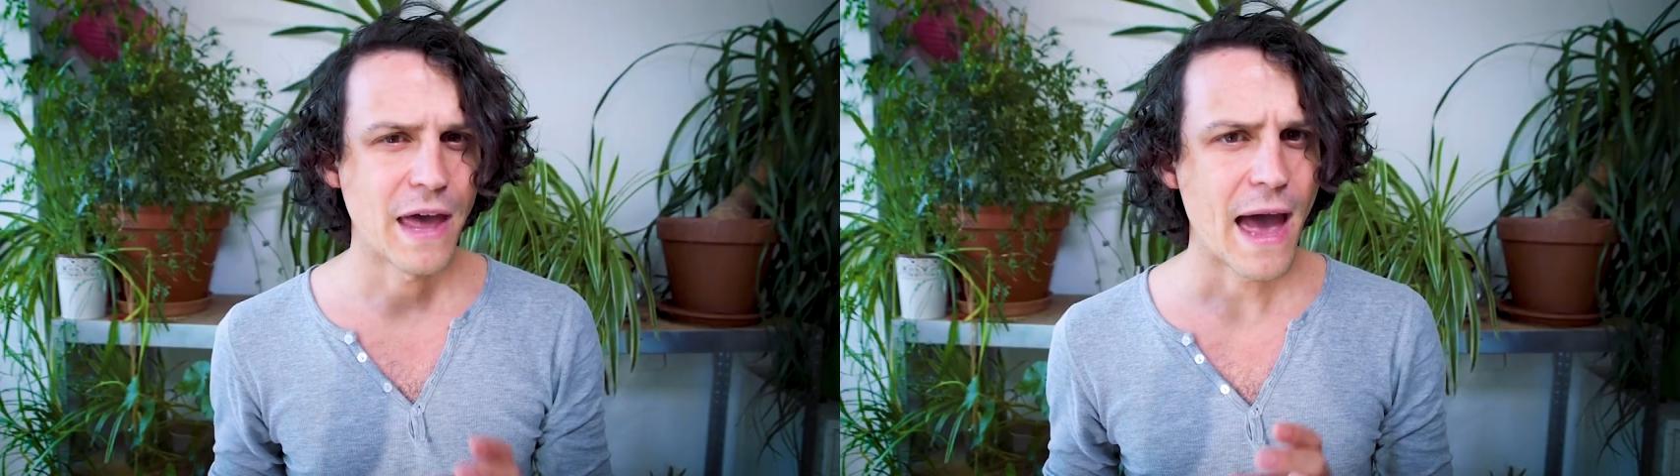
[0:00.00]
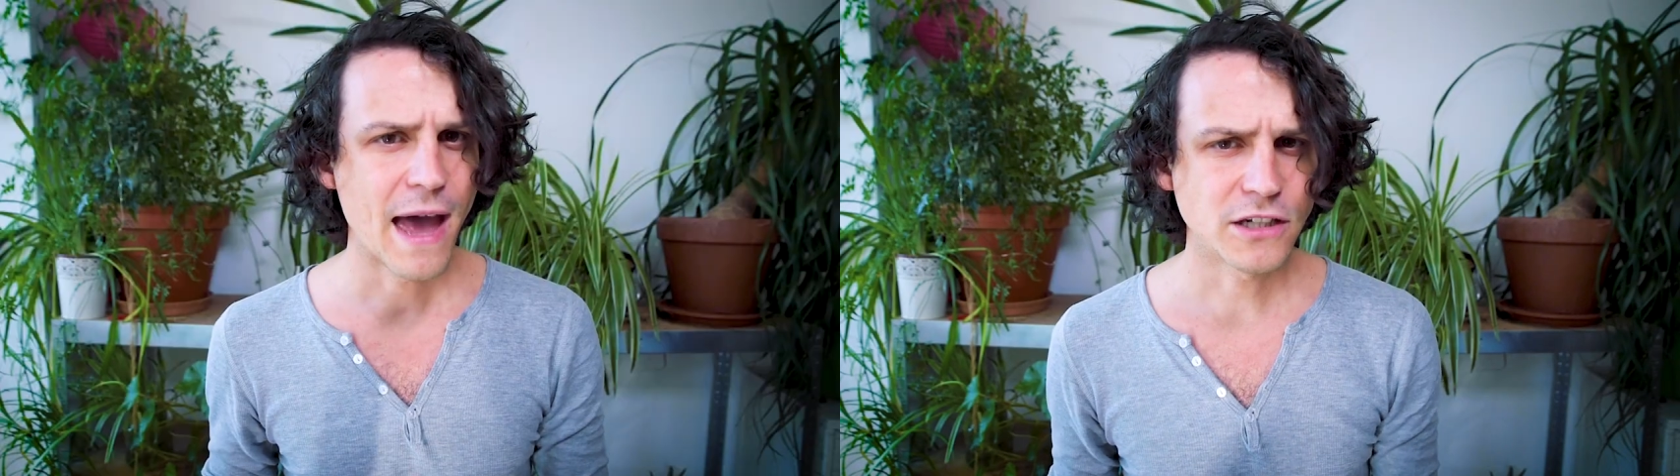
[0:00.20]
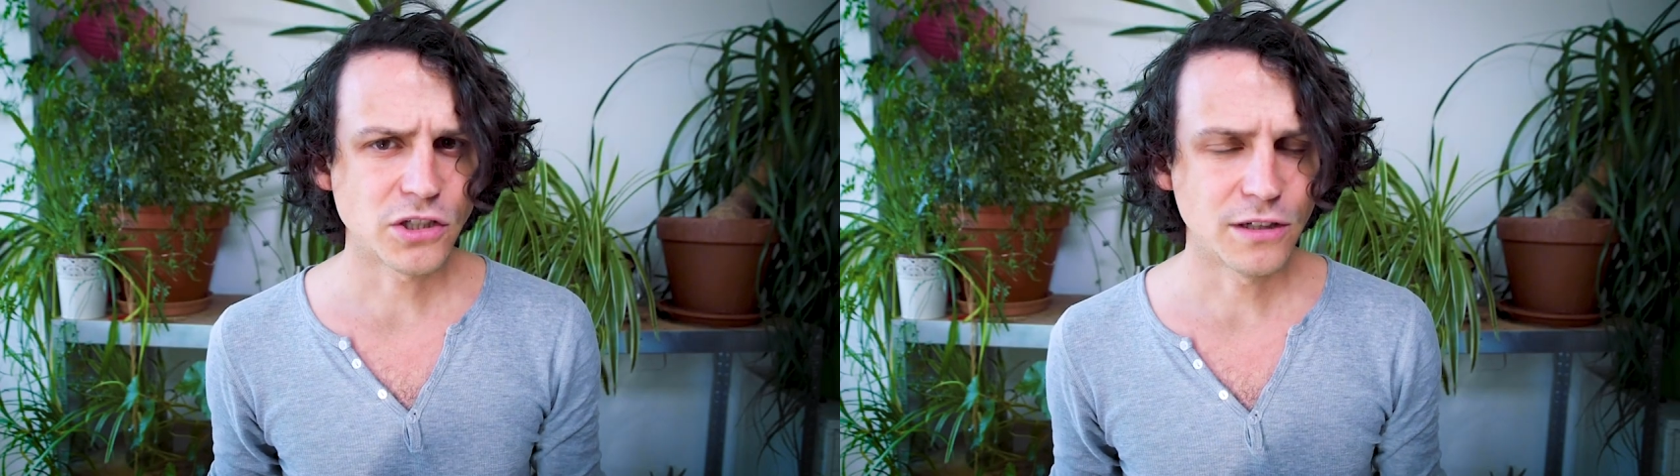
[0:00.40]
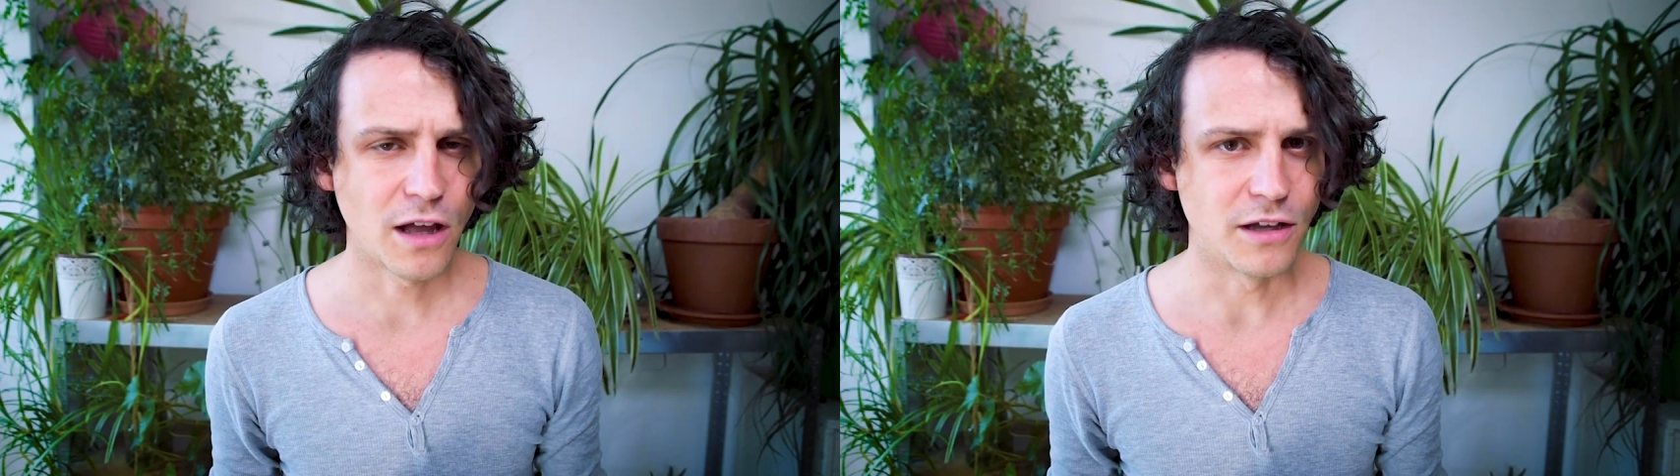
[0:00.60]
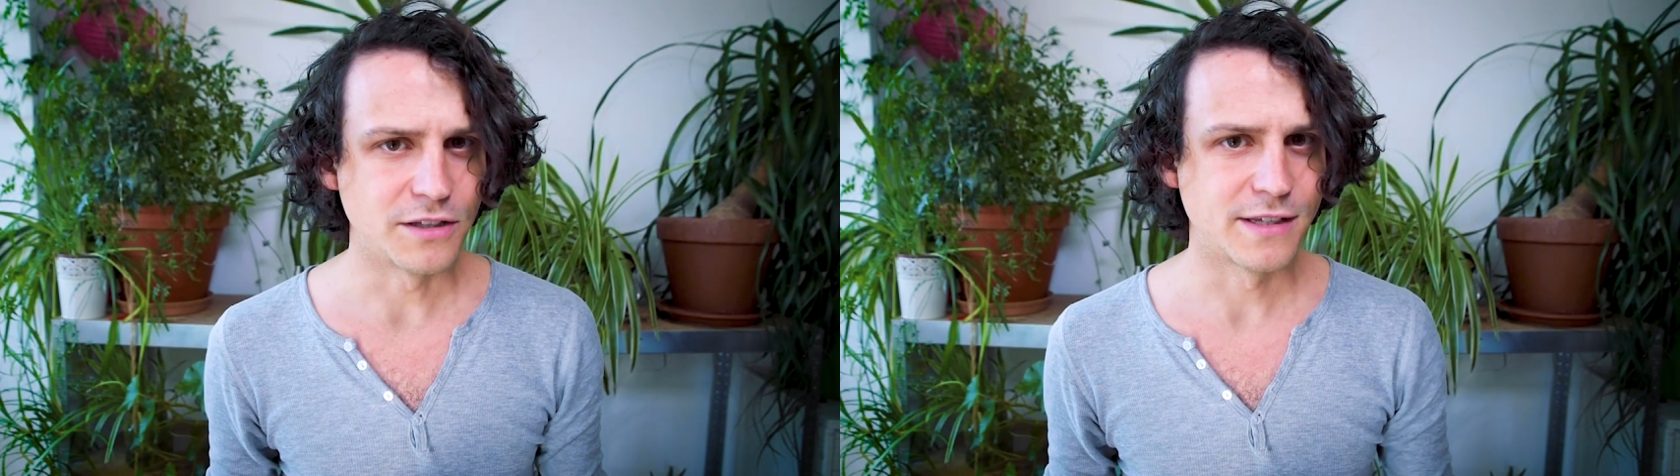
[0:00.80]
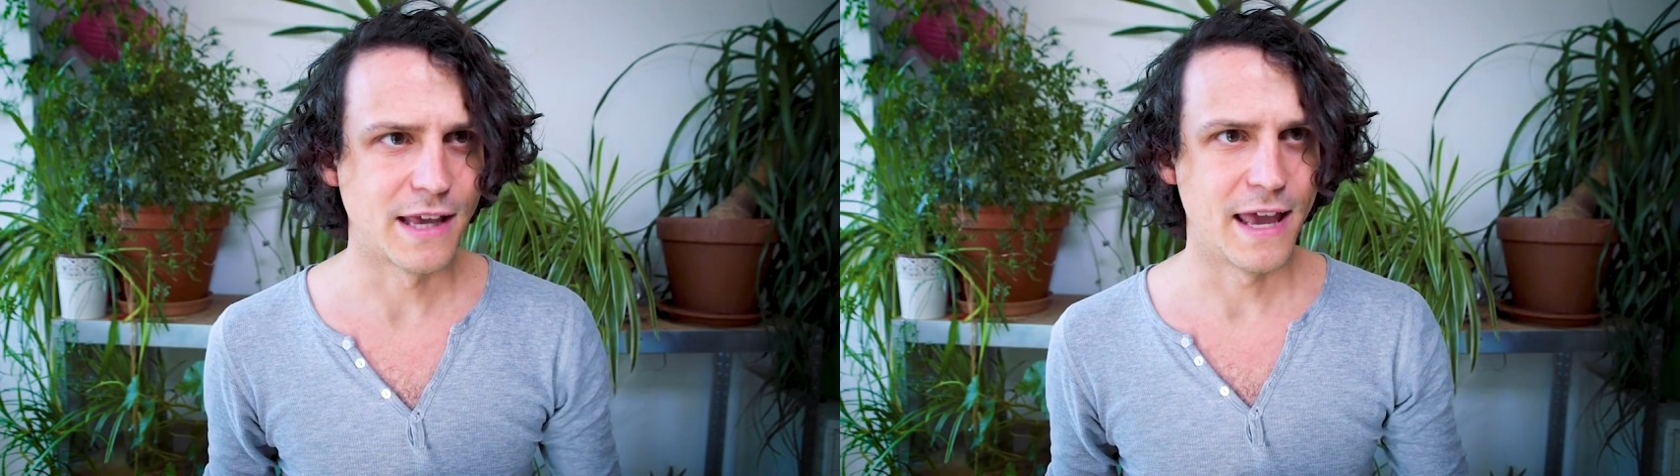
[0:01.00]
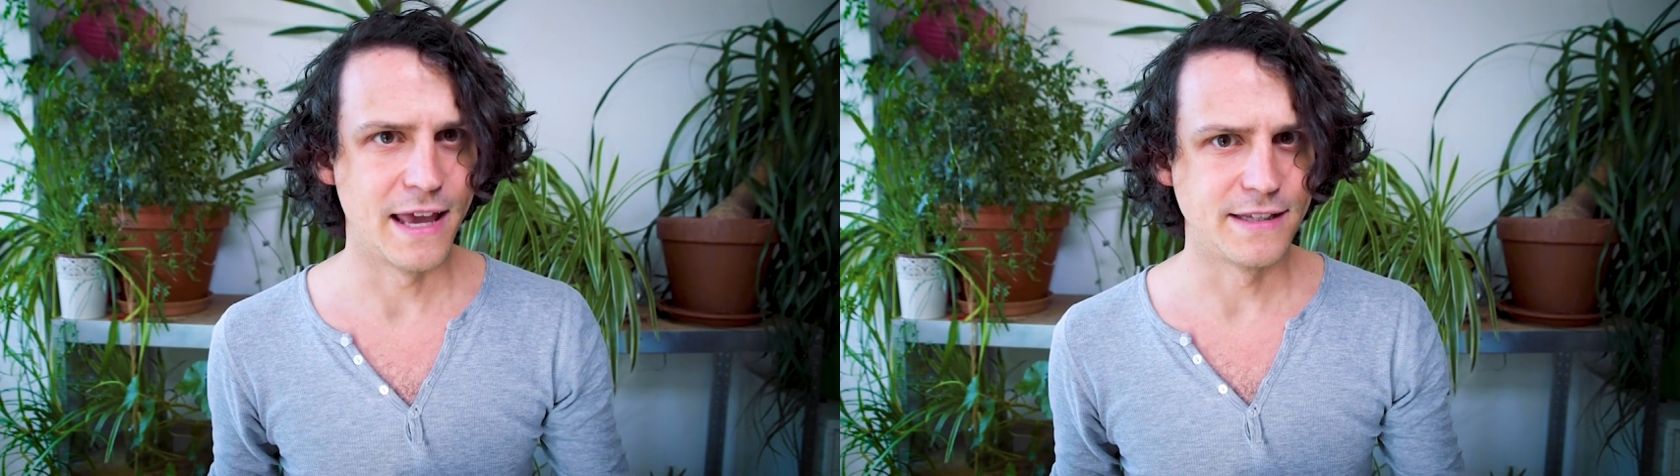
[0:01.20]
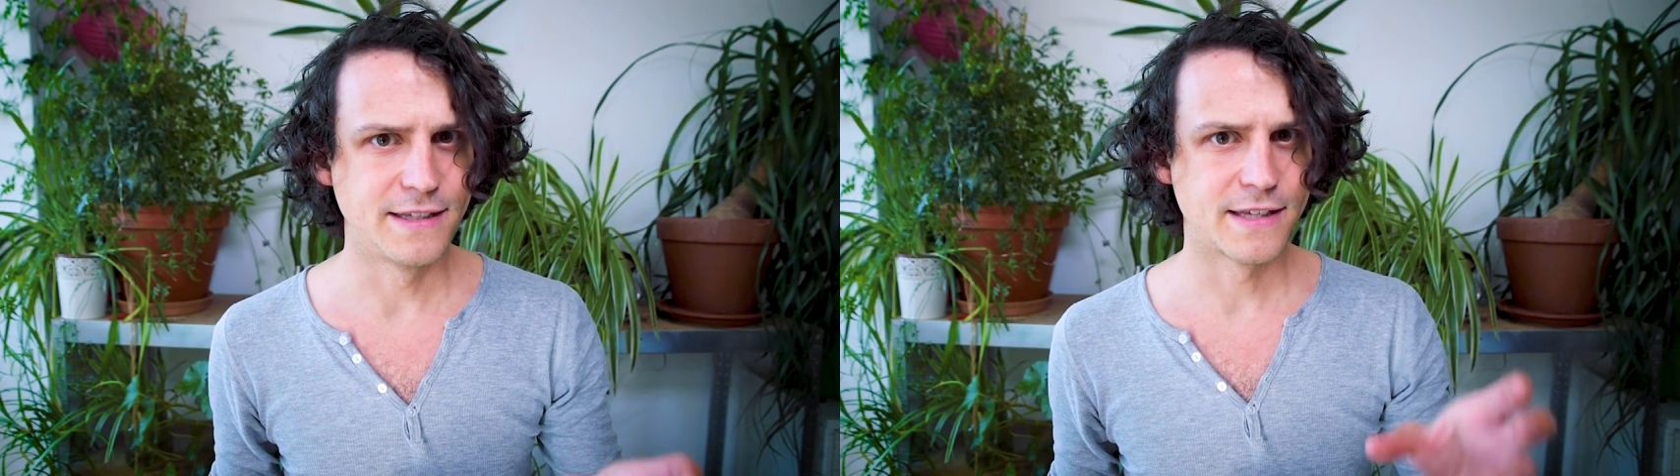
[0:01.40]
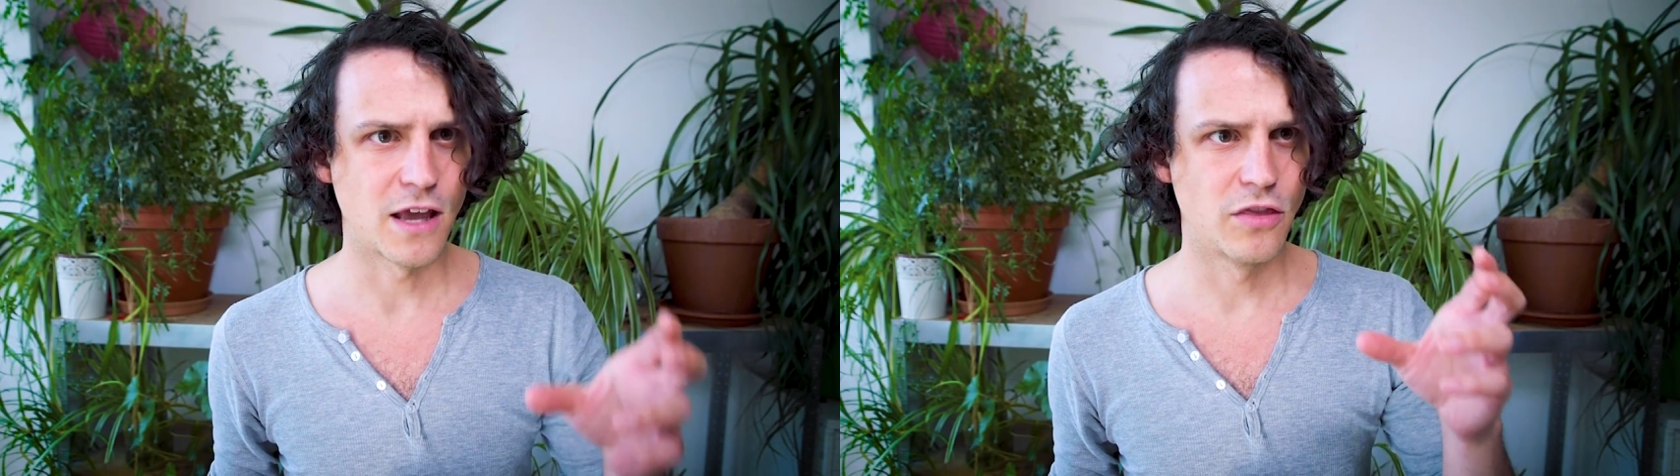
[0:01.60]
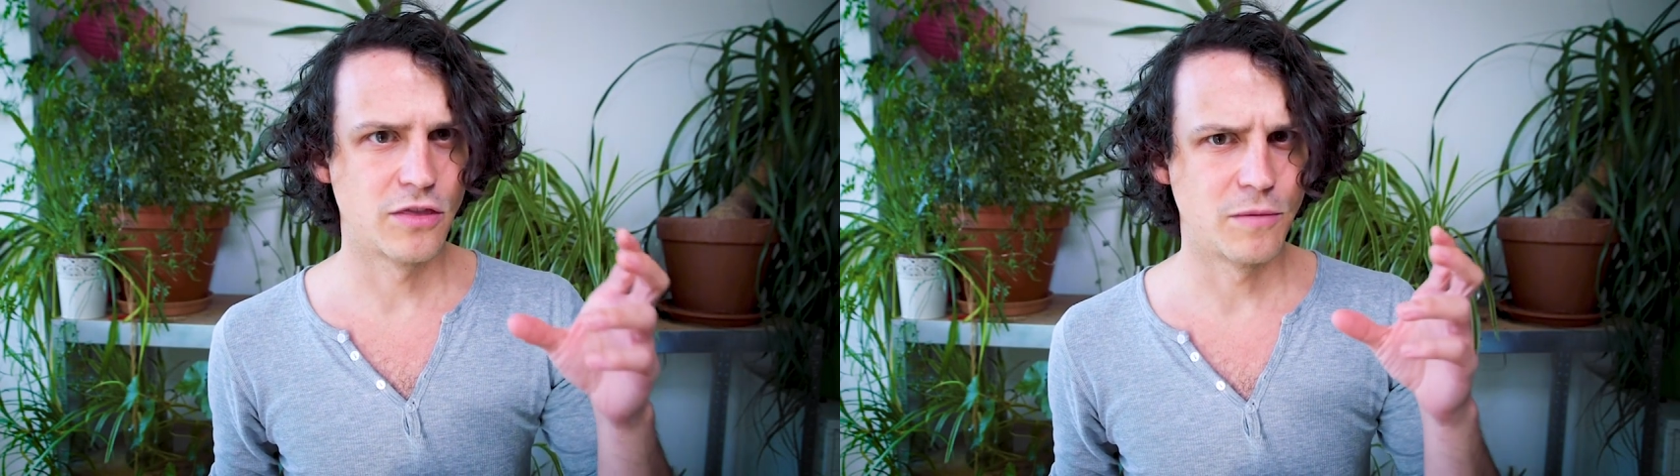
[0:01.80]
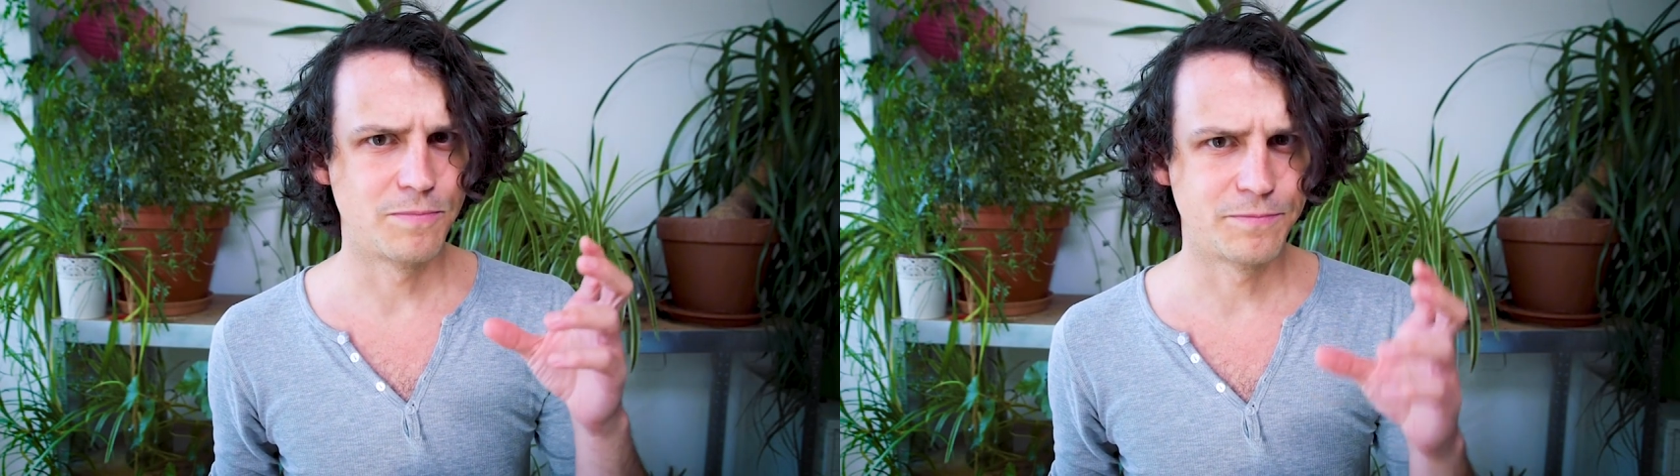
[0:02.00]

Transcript: that actual answer is the